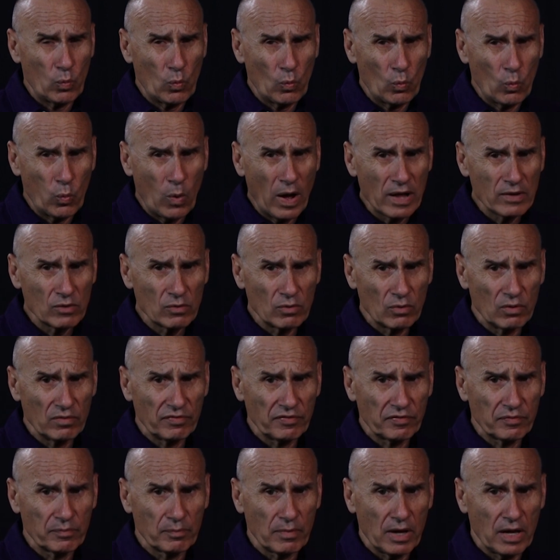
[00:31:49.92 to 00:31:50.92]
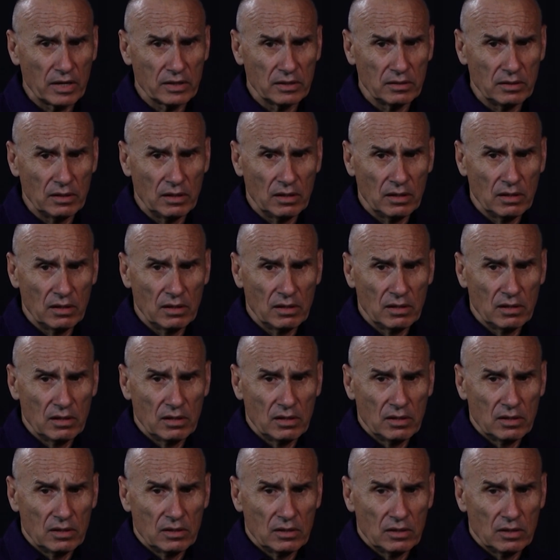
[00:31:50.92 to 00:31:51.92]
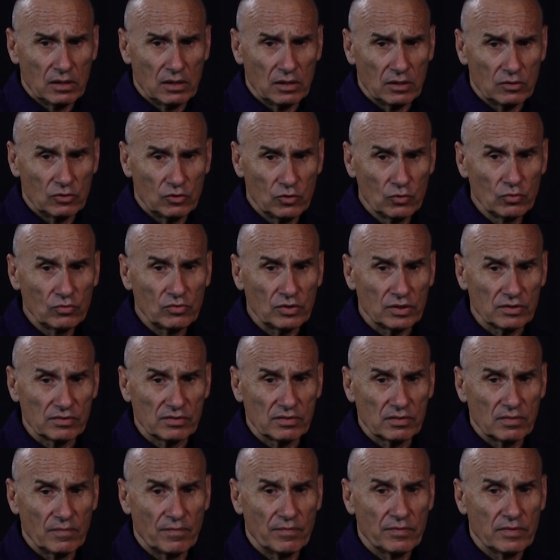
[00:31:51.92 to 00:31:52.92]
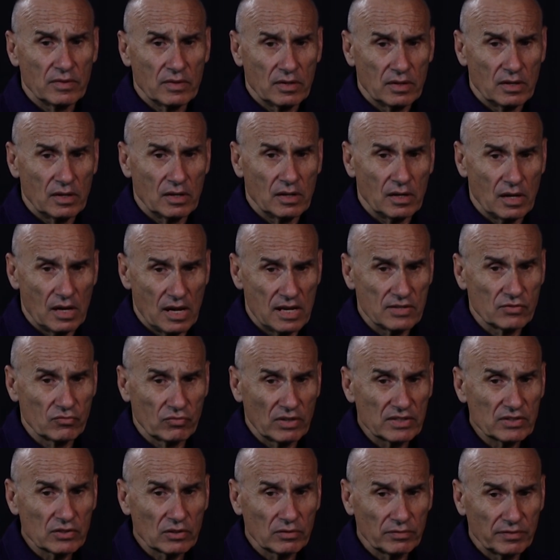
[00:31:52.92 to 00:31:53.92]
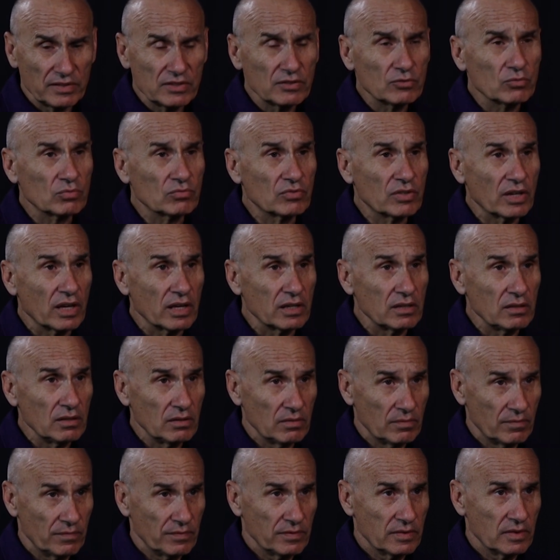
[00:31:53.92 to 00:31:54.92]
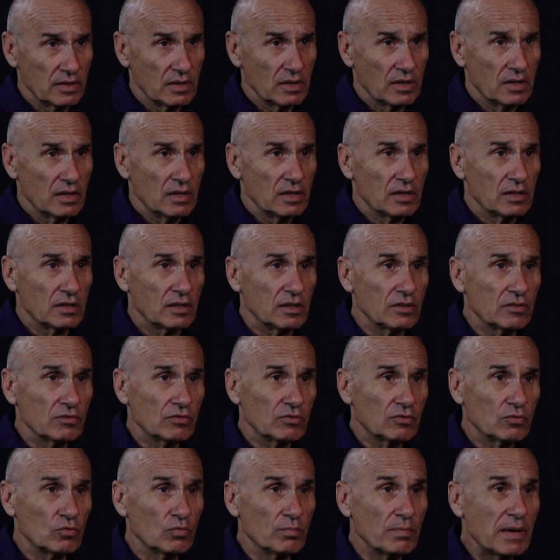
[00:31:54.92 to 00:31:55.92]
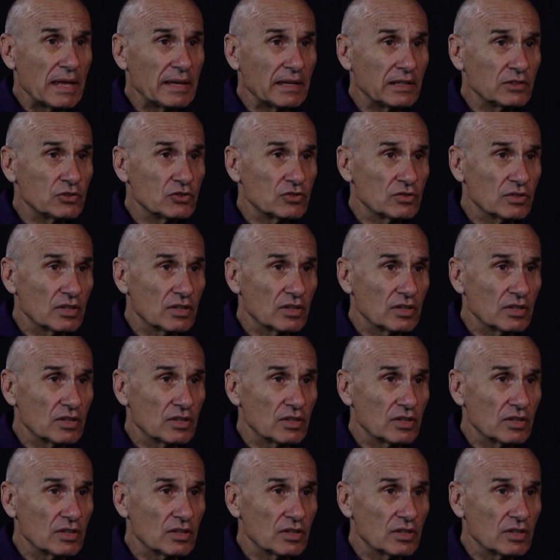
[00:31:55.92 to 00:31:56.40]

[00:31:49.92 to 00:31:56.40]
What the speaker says: One of my duties as reservist today is to manage